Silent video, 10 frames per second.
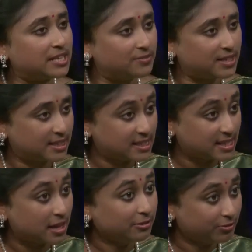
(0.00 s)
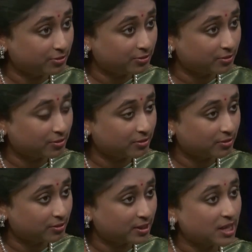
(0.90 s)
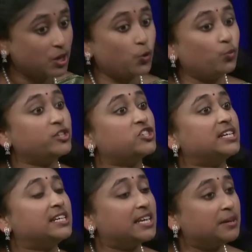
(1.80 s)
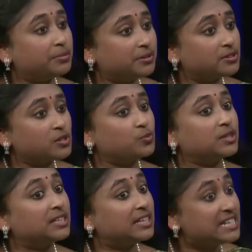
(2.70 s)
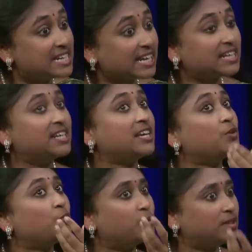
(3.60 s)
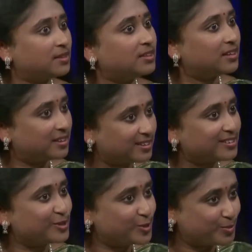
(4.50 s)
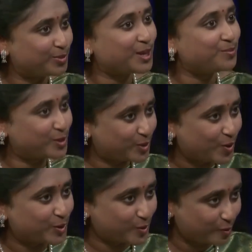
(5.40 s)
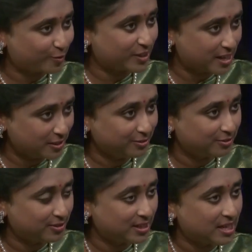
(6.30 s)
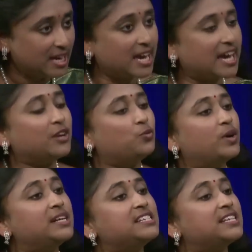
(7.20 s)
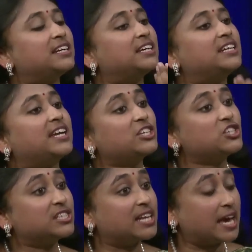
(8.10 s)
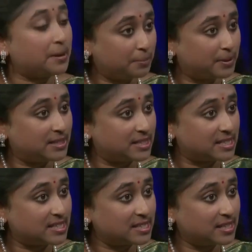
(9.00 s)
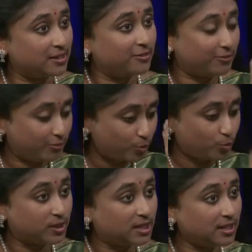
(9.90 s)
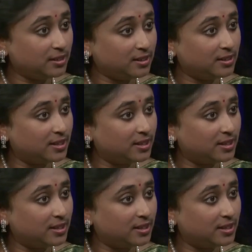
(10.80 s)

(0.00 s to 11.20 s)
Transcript: loving the self, which enables with connecting with the Supreme Source of Love. And once that connection happens within